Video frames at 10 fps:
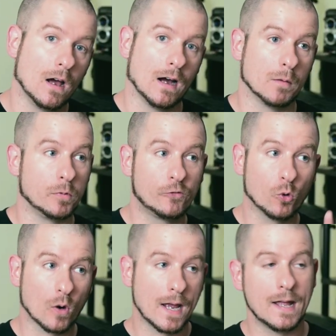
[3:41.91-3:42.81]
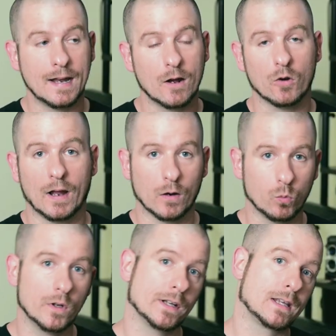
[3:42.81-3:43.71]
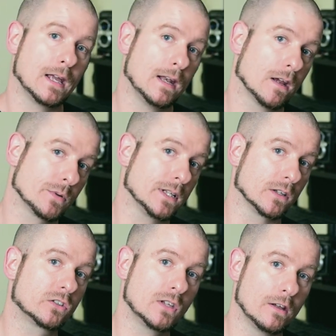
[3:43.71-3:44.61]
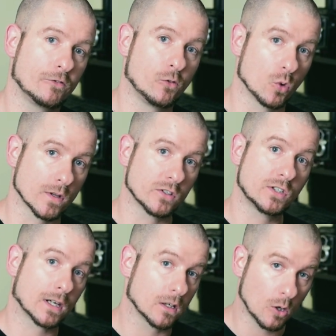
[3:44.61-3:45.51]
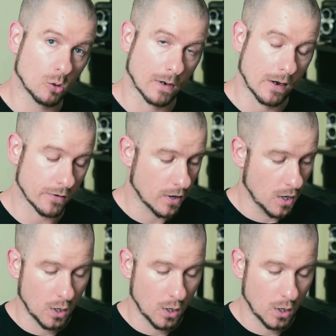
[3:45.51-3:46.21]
Uh, before I head out, I want to get everything set for the second go-round,